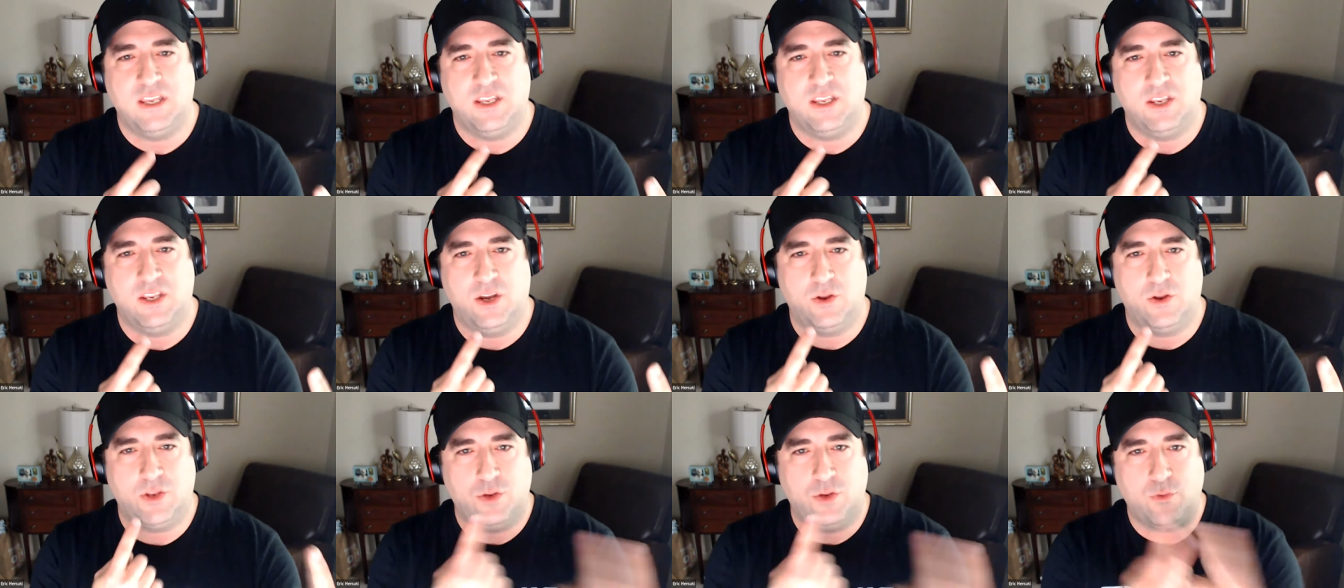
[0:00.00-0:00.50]

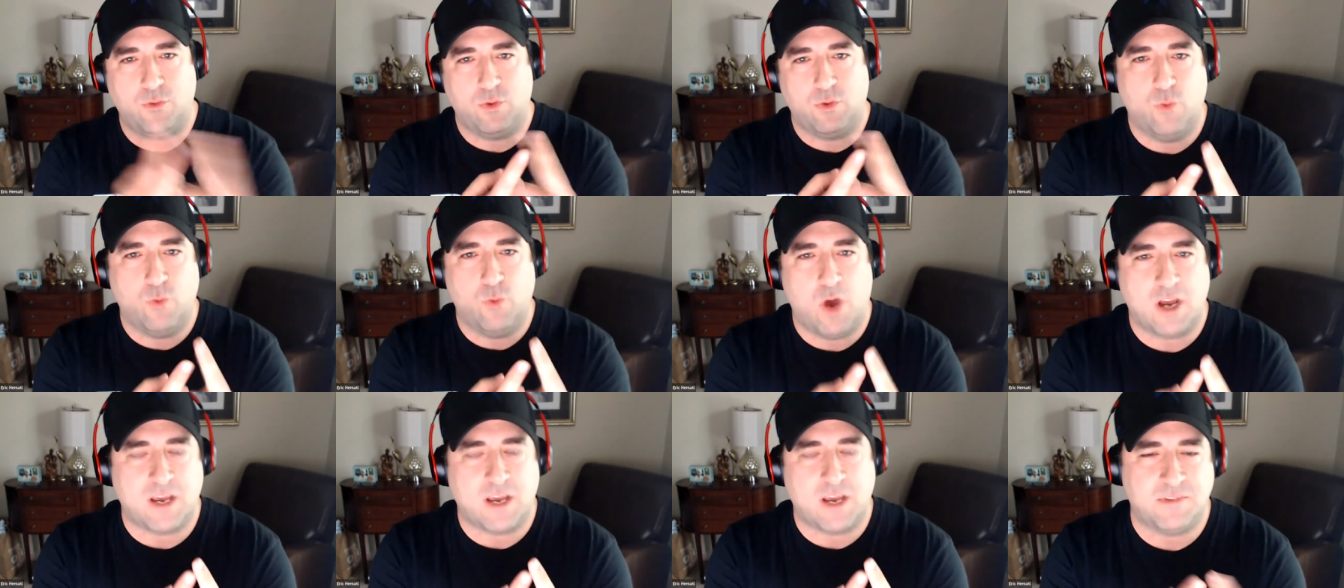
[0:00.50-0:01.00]
you know you
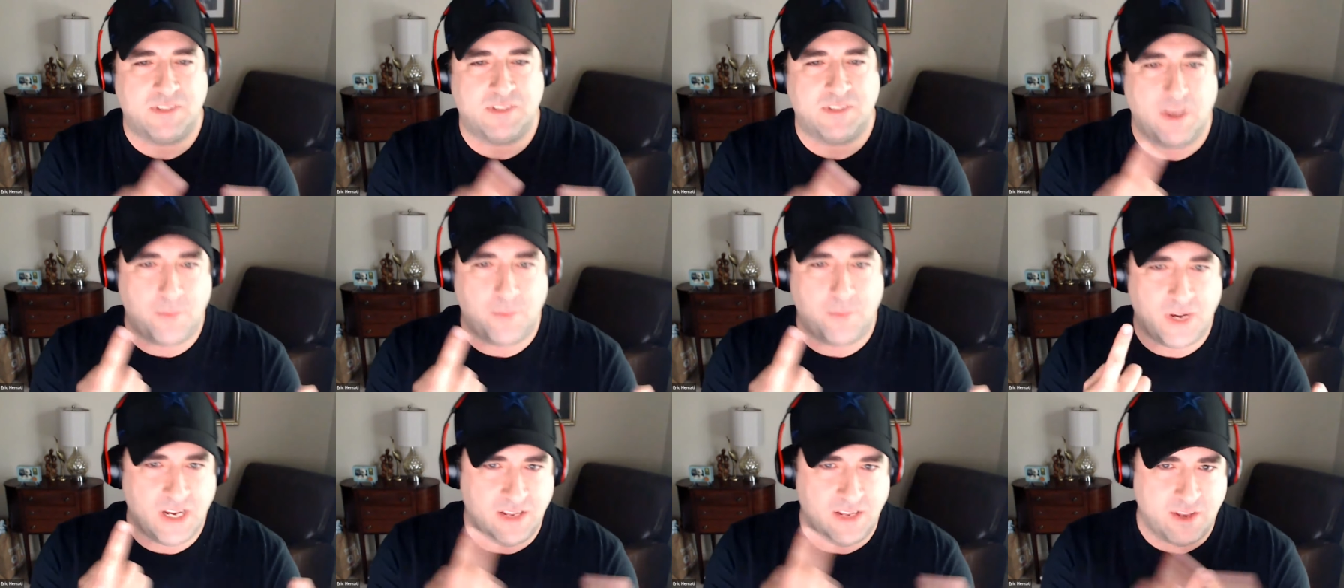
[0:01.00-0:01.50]
you walk up to
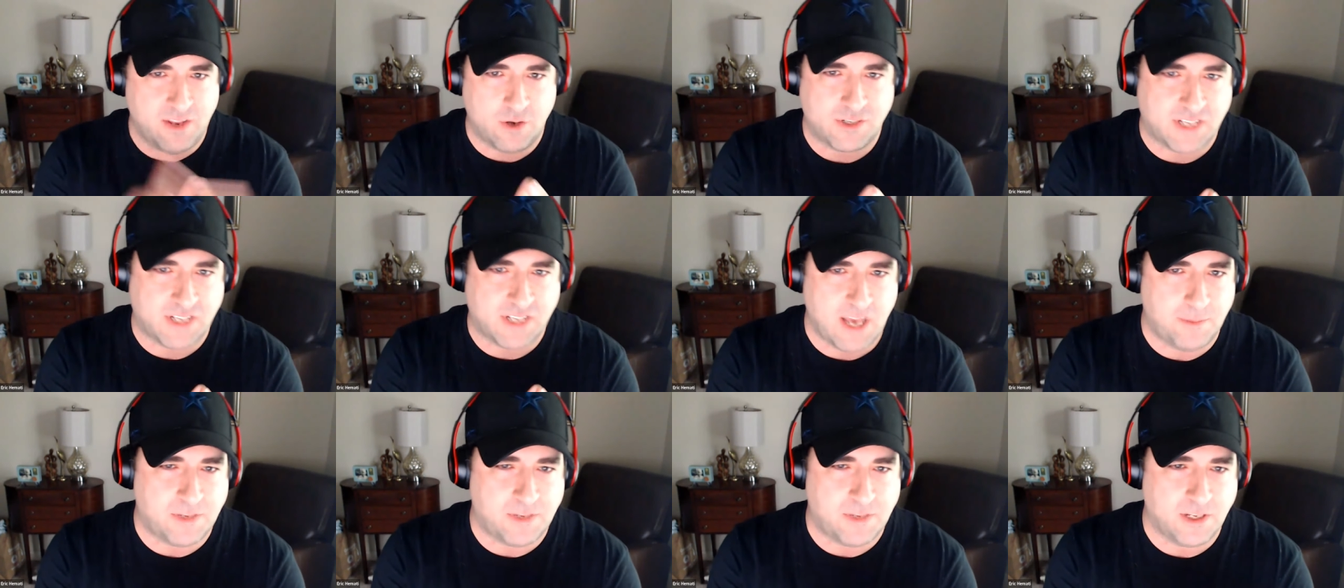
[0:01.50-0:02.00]
somebody and they're
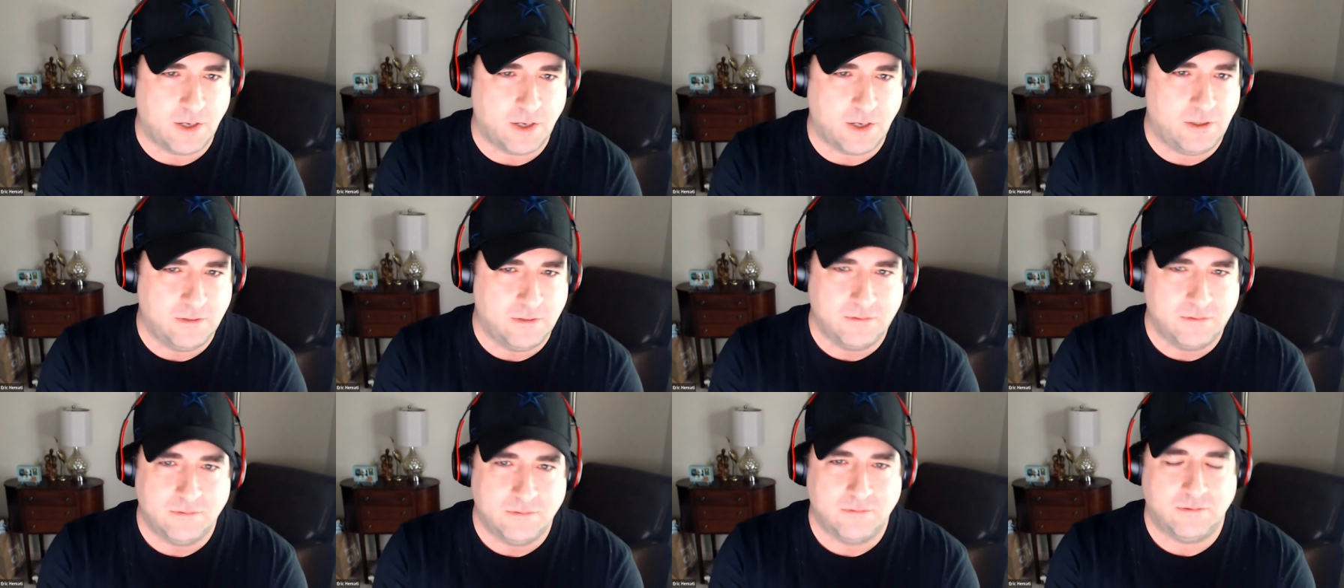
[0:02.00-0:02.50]

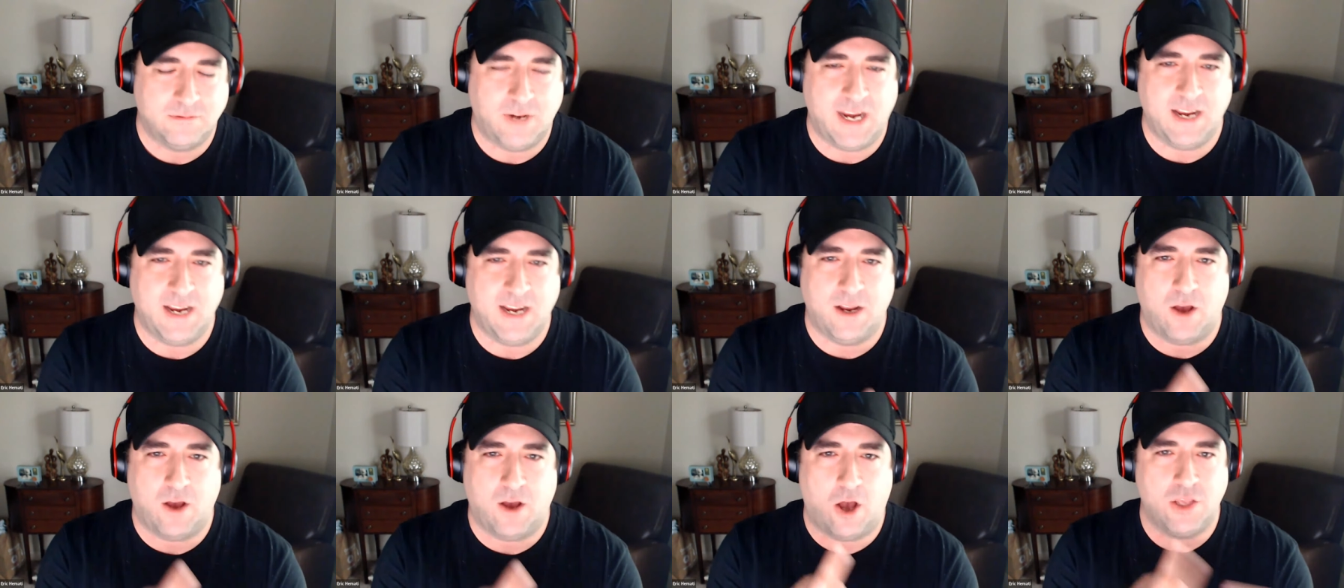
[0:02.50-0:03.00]
skeptical
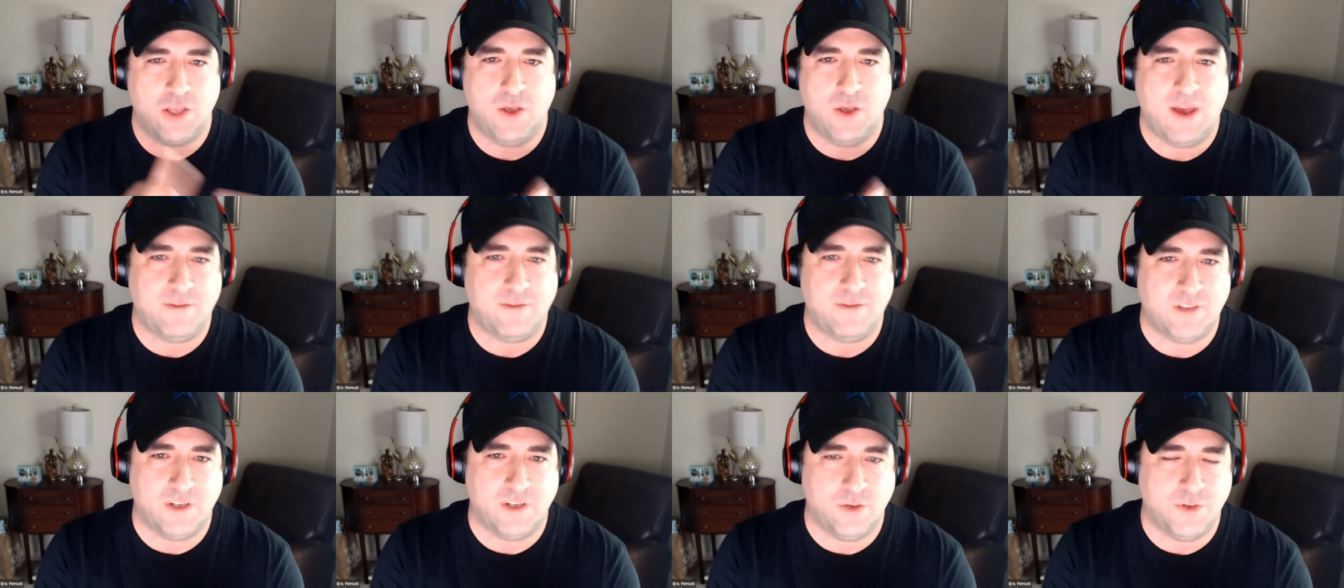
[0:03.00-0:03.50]
right all you
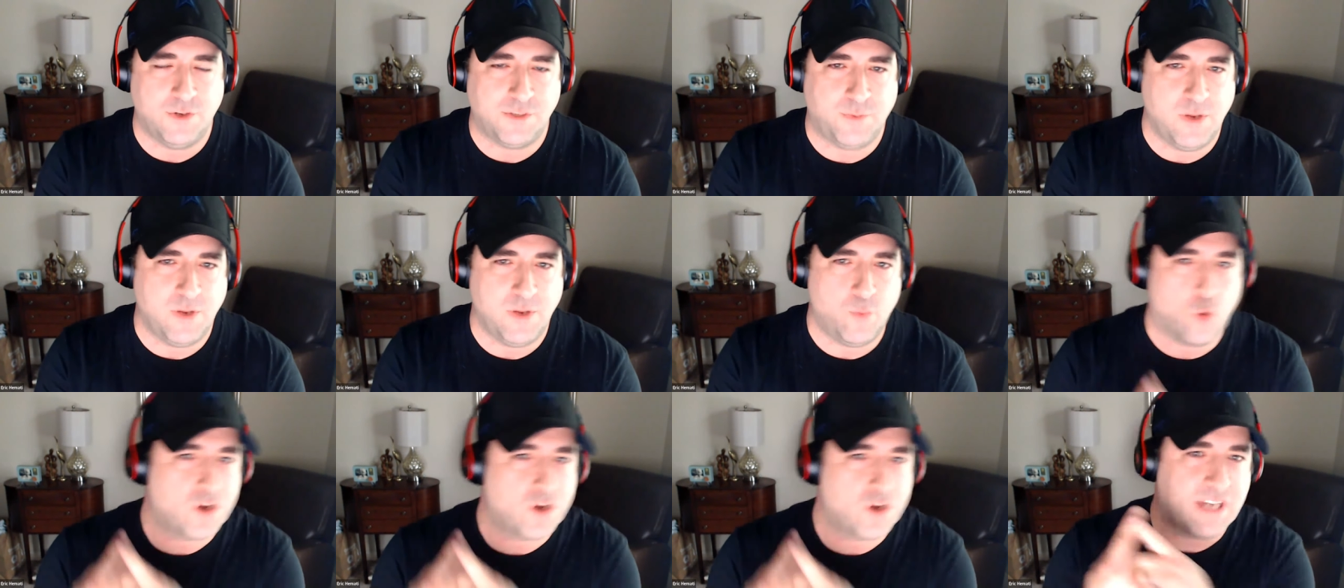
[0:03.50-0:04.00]
have to do is
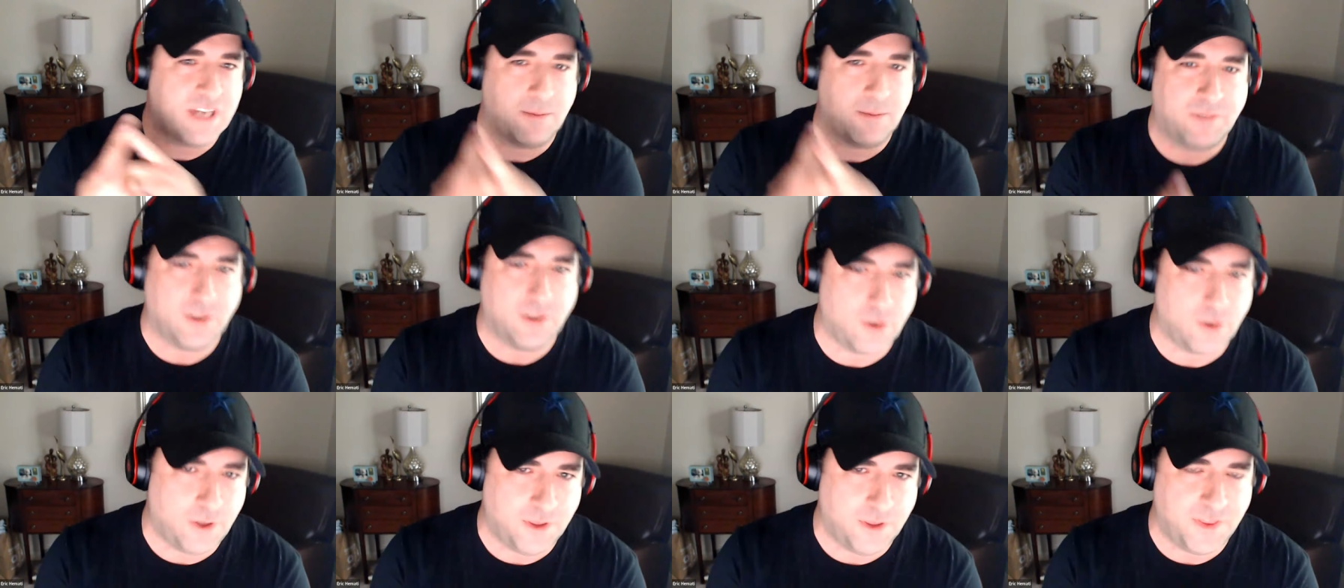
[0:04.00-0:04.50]
be more
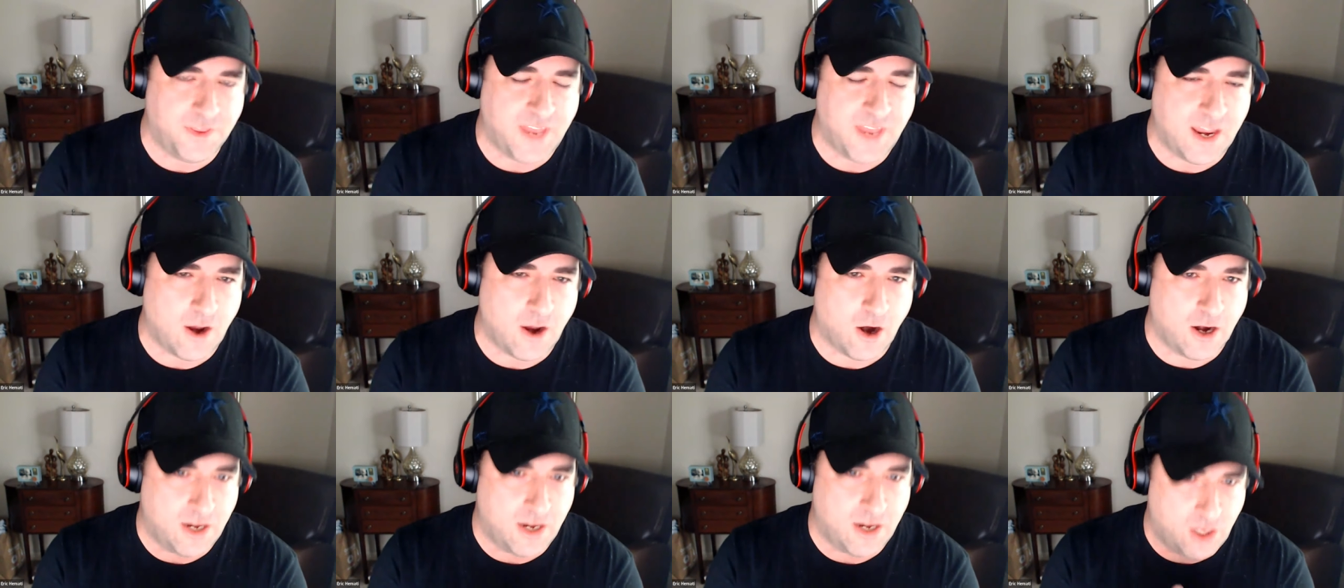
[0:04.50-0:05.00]
skeptical than they
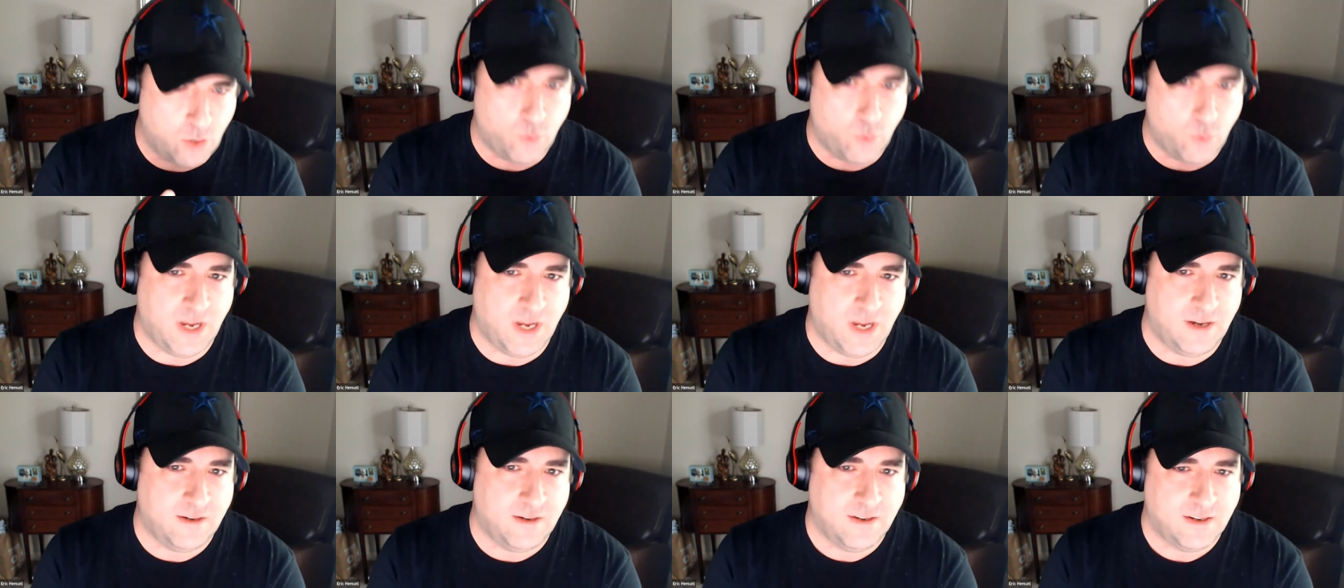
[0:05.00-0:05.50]
are and you
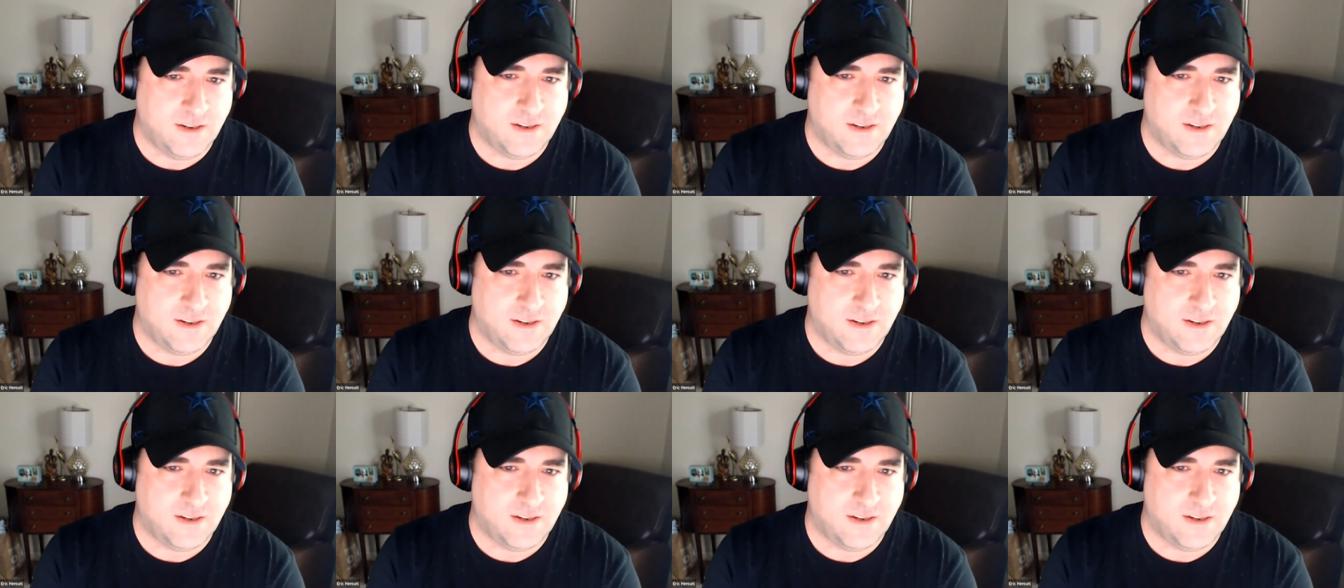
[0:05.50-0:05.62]
win